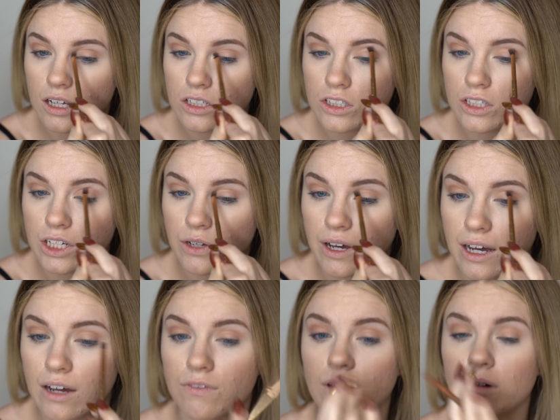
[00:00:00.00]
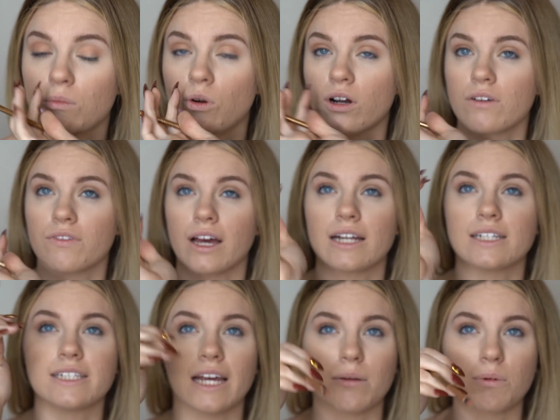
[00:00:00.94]
So then you have more of
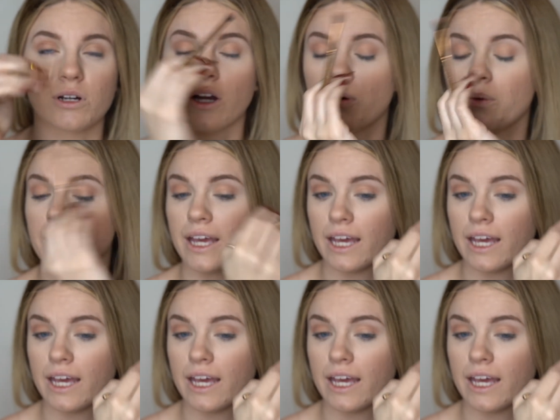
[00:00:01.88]
that taper going